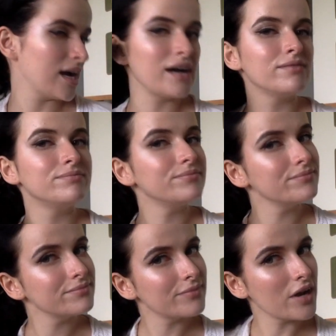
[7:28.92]
I have
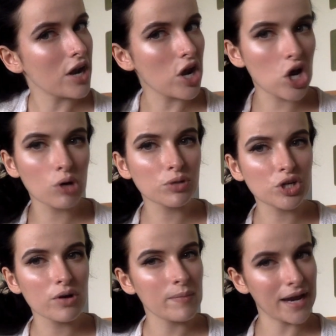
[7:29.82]
no
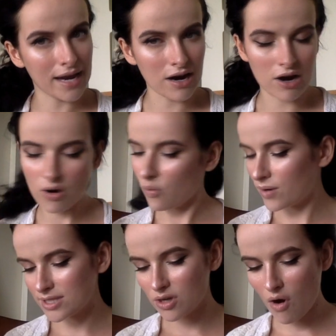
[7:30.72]
blue in my hair
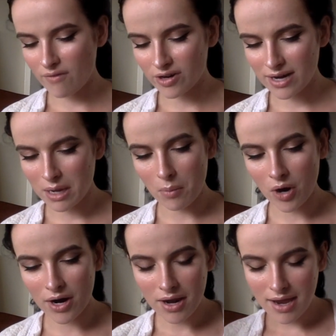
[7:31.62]
whatsoever
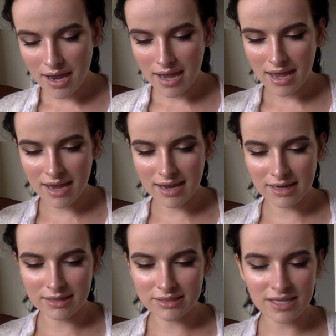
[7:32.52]
anymore.
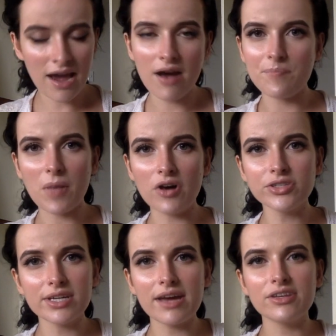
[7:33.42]
And yeah,
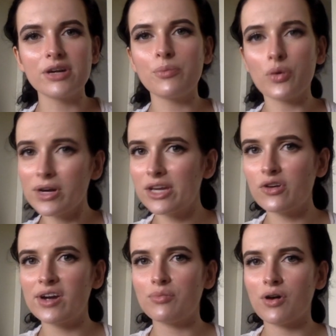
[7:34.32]
altogether, pretty
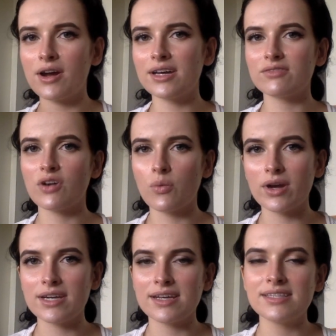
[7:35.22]
great product for
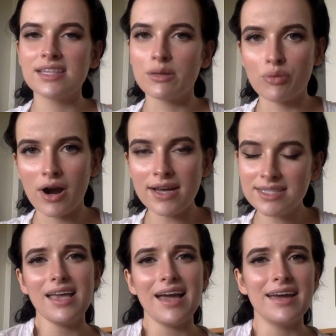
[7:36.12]
what it is and the
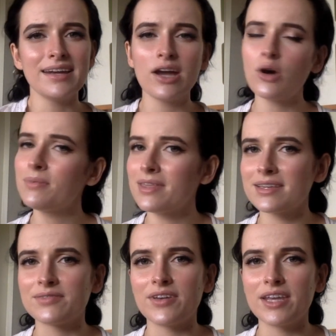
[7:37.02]
price. And I hope that
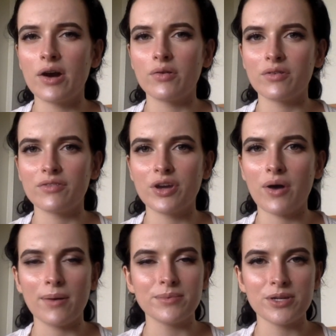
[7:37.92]
this video and review
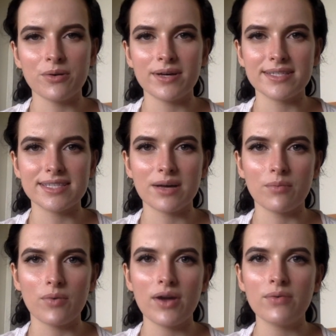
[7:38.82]
helped you in
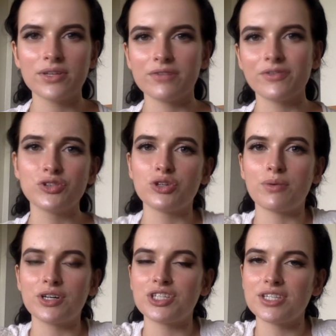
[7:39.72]
some way with your future
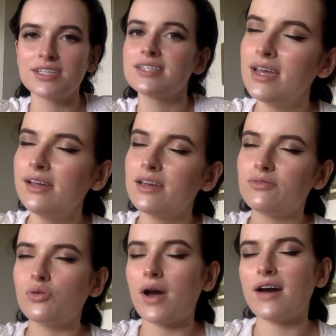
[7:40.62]
purchases.
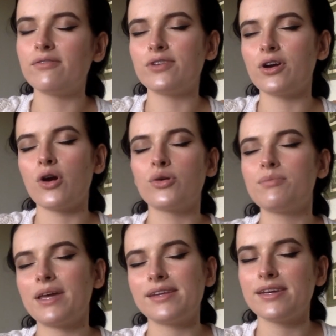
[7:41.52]
If you have your own
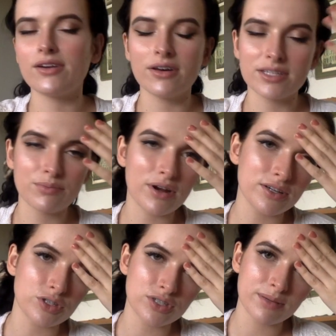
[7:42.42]
opinion on this
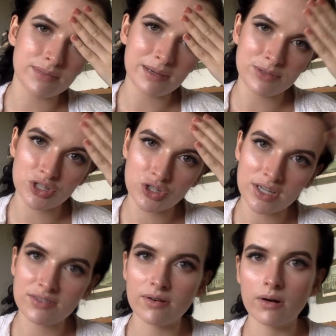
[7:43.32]
product or some tips or
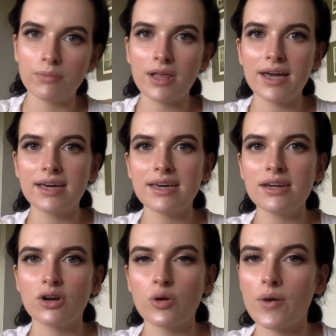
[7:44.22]
tricks for applying
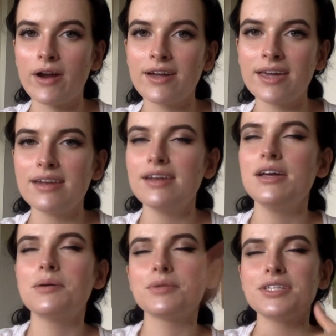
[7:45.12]
it or wearing it,
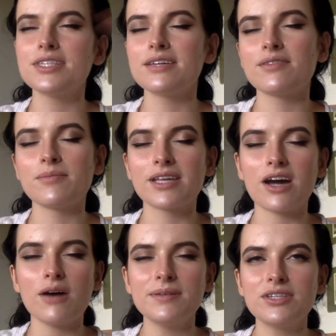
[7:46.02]
please leave them in the
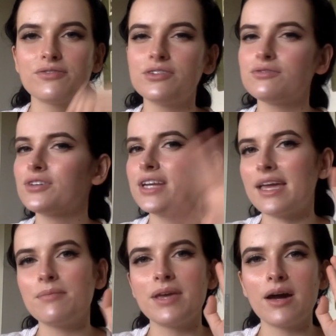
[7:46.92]
comments or feel free to
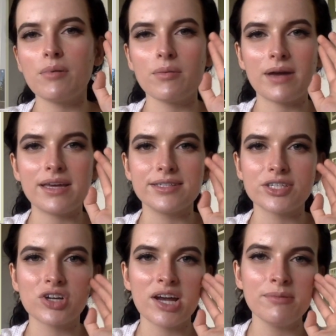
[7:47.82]
hit me up on my
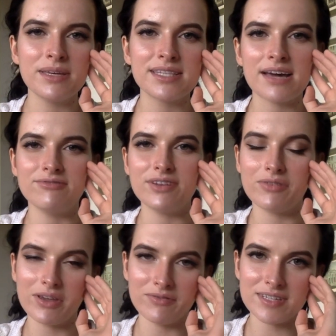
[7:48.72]
Instagram. It's at
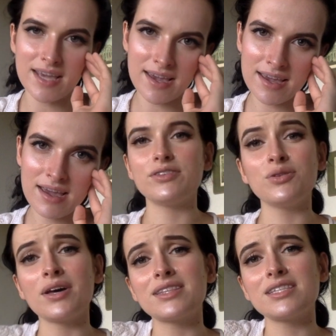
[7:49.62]
Vivian Vite. If you
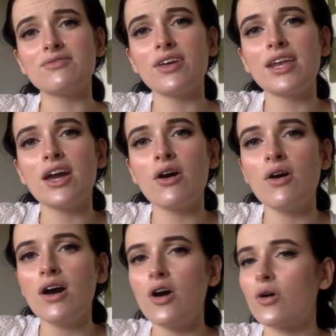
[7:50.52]
like this
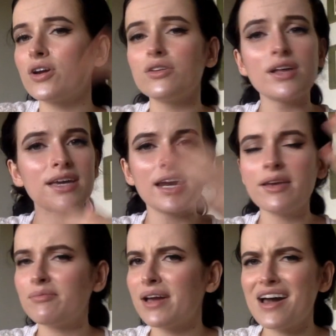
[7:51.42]
video or you like any
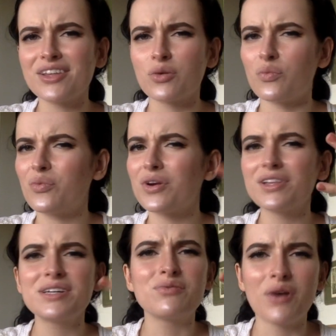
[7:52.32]
of my other
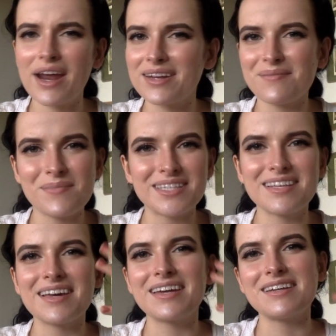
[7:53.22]
really random
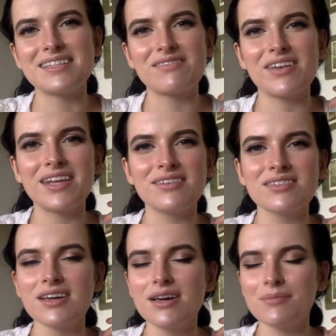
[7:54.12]
miscellaneous videos,
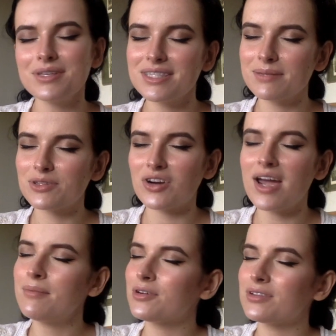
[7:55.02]
please
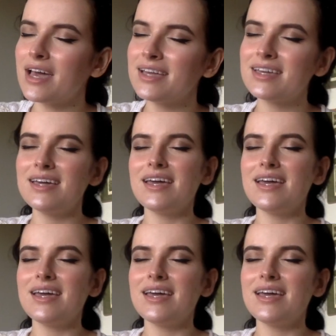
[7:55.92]
subscribe or like.